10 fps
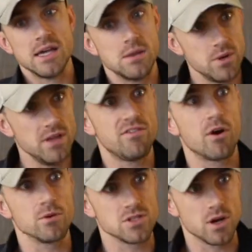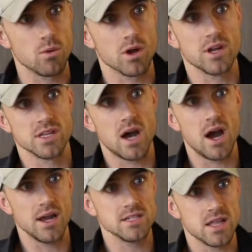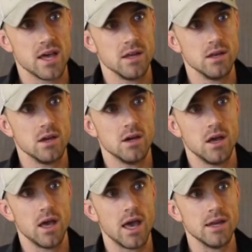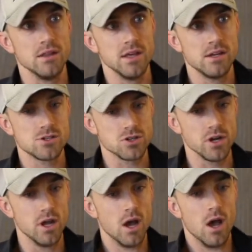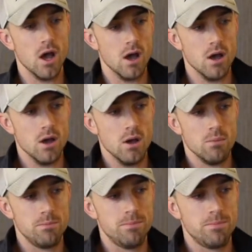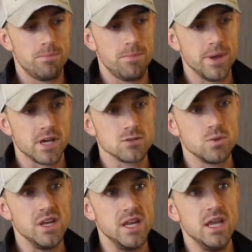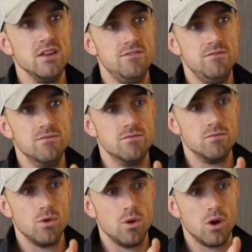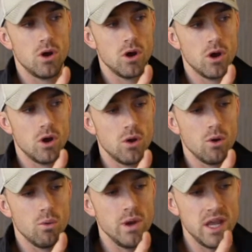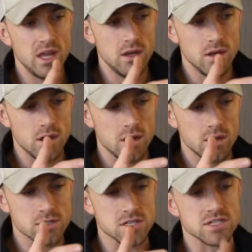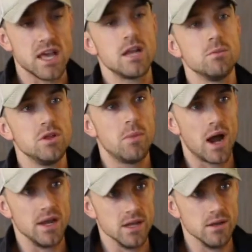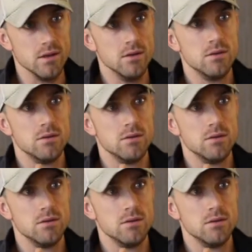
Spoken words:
And then we need farmers that are working at the highest end of the industry, because we need sustainably minded